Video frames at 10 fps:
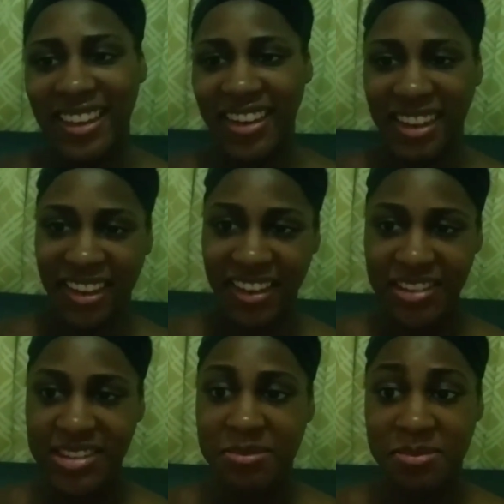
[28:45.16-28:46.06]
It
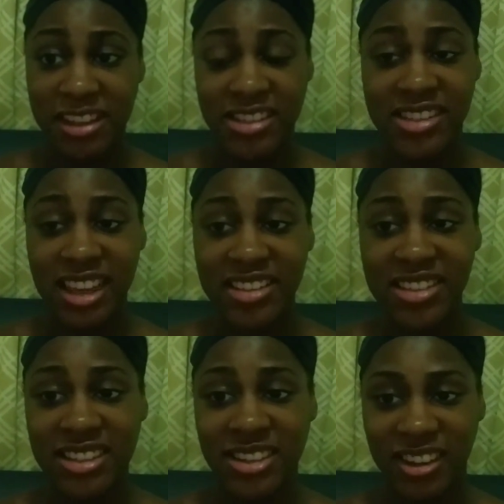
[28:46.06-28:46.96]
is Miss
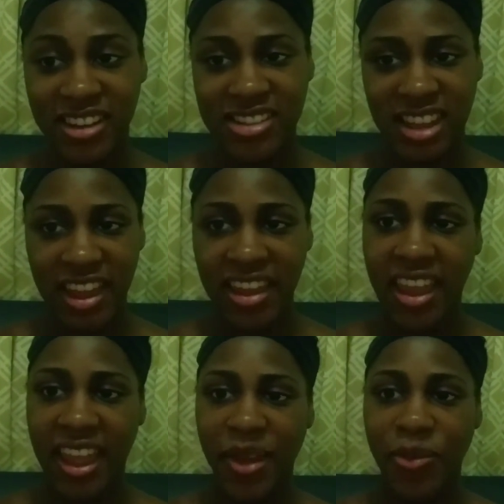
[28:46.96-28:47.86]
Sassy Talks,
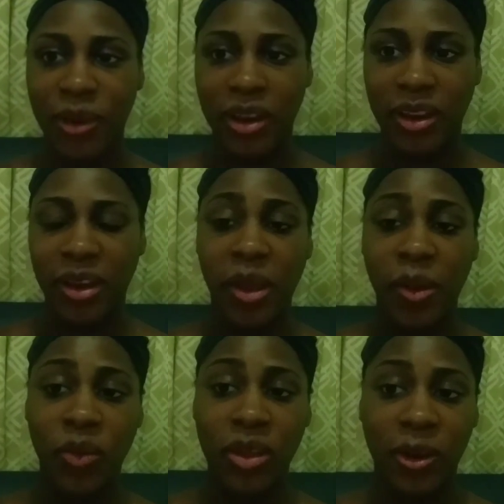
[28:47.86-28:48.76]
aka Rena,
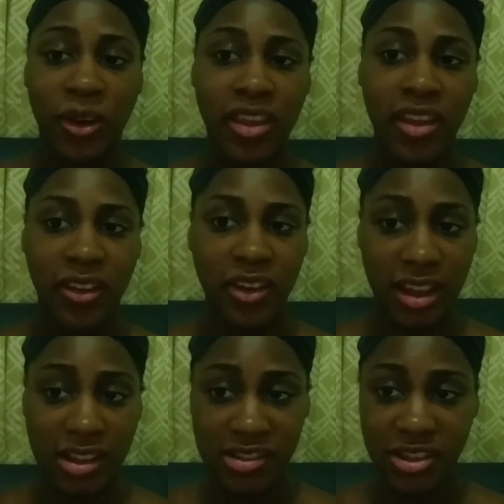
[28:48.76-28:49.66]
and we are here
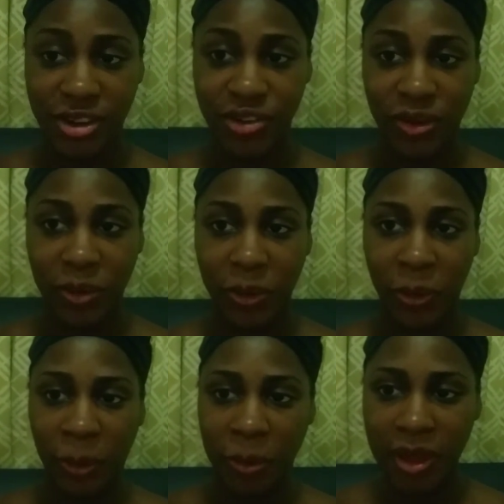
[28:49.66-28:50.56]
in surgery
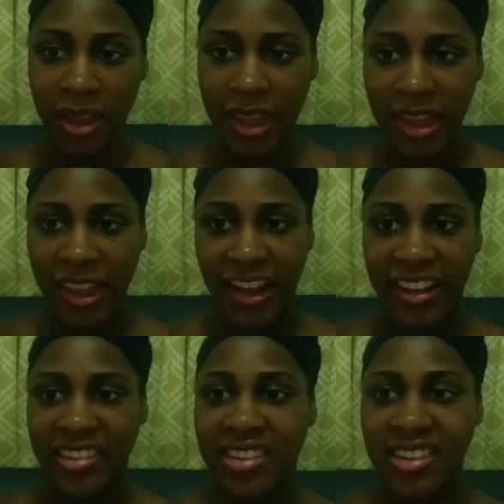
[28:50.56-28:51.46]
room. And
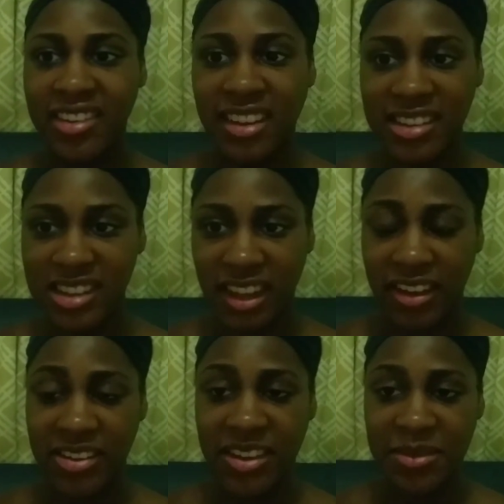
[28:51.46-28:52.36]
I just can say
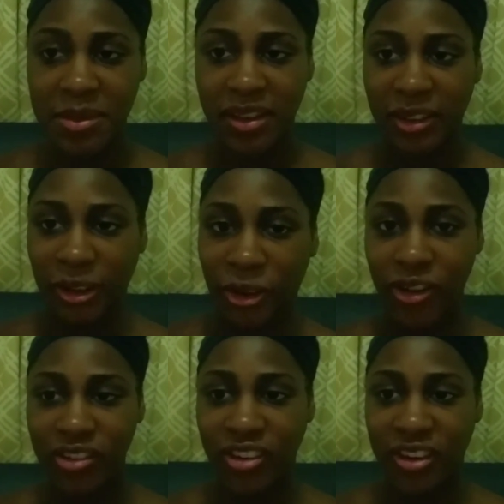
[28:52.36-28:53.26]
this has been a
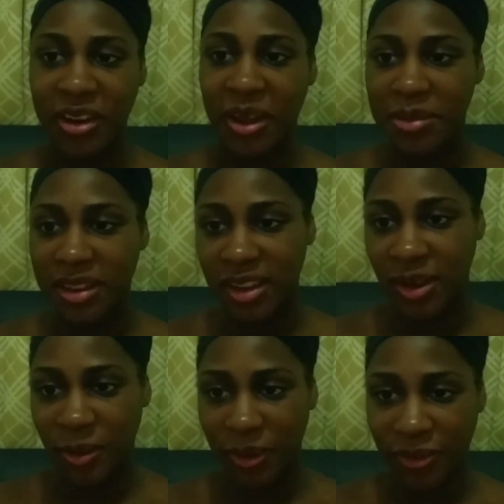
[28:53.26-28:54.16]
long journey. I've been
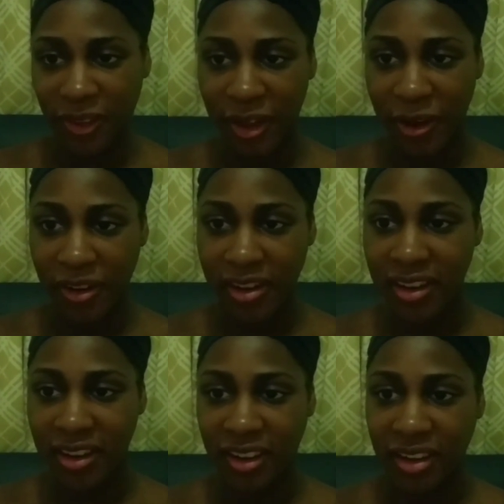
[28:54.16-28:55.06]
here with
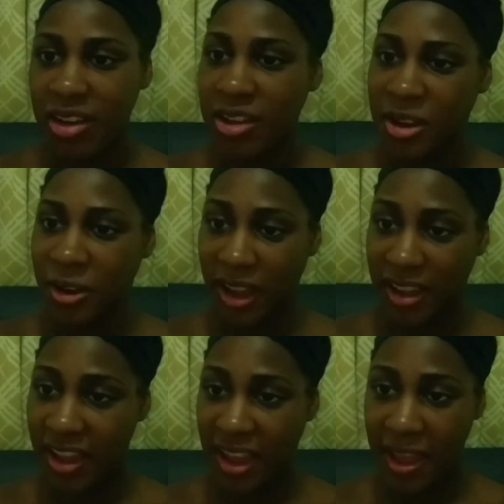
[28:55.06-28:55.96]
Erica, you know,
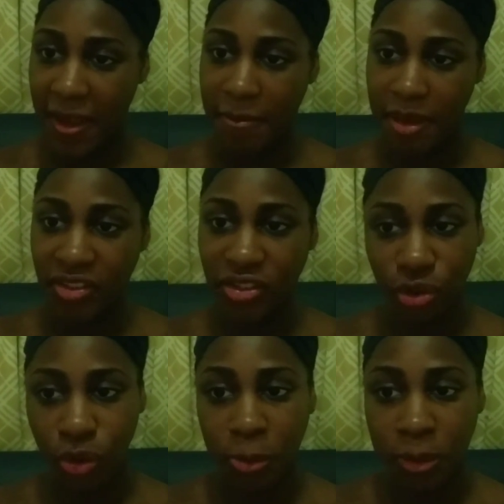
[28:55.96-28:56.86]
aka Miss
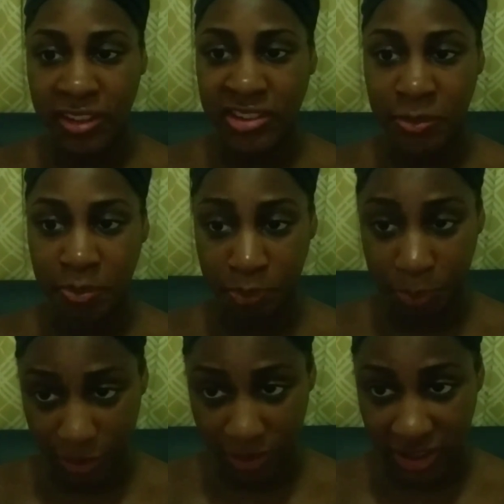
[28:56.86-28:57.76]
True Plus
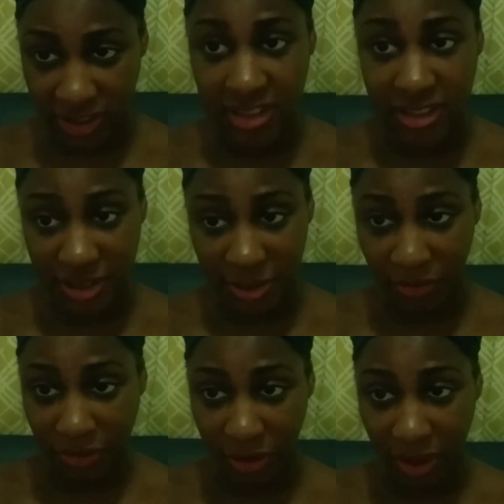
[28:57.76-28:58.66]
Beauty to some
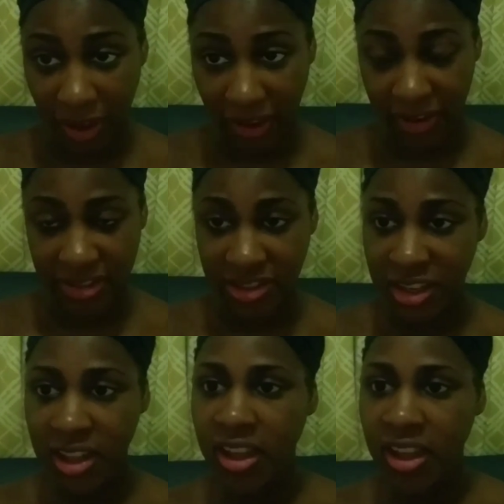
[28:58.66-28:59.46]
of you guys.